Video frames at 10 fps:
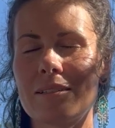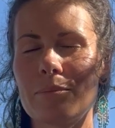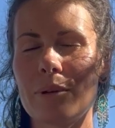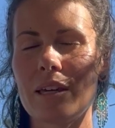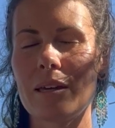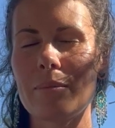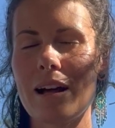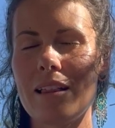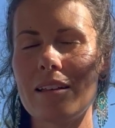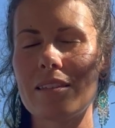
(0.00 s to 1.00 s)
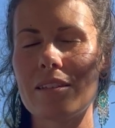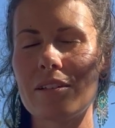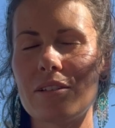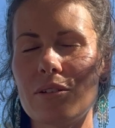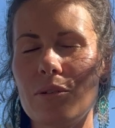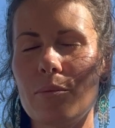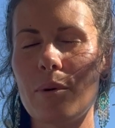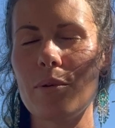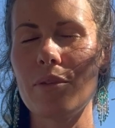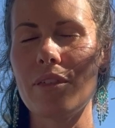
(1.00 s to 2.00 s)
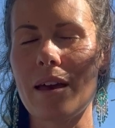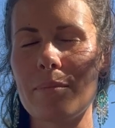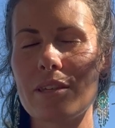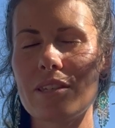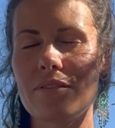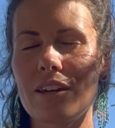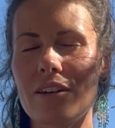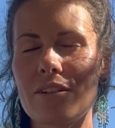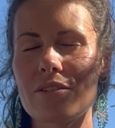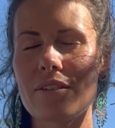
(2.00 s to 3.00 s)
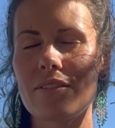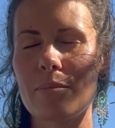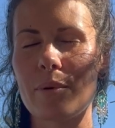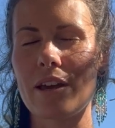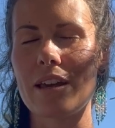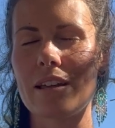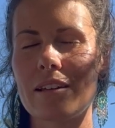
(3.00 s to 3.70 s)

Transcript: Bringing balance into both hemispheres of the brain.